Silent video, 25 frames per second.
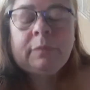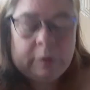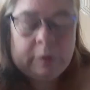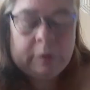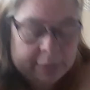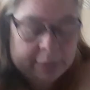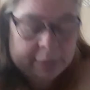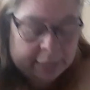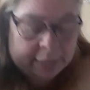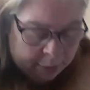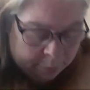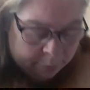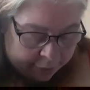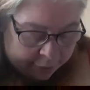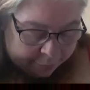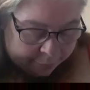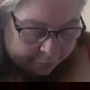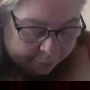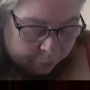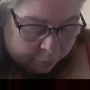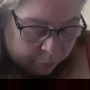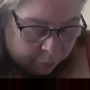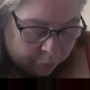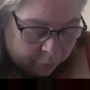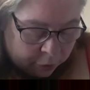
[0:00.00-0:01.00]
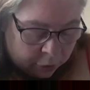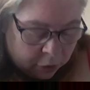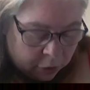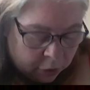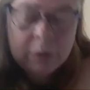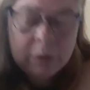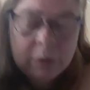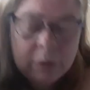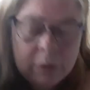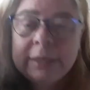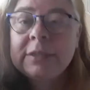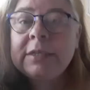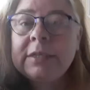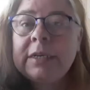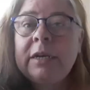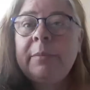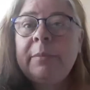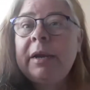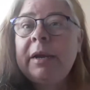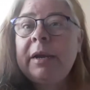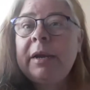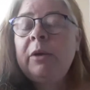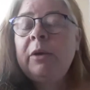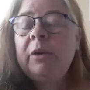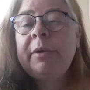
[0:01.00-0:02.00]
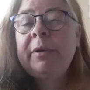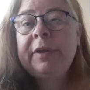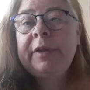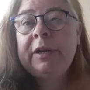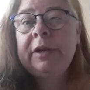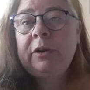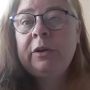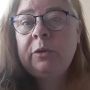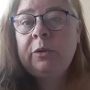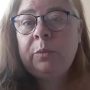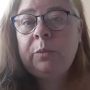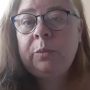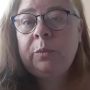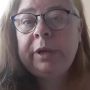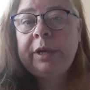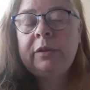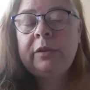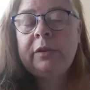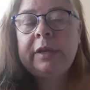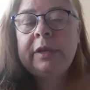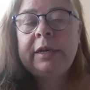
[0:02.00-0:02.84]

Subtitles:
Anyway, the goal is to get them out of here by the end of the week.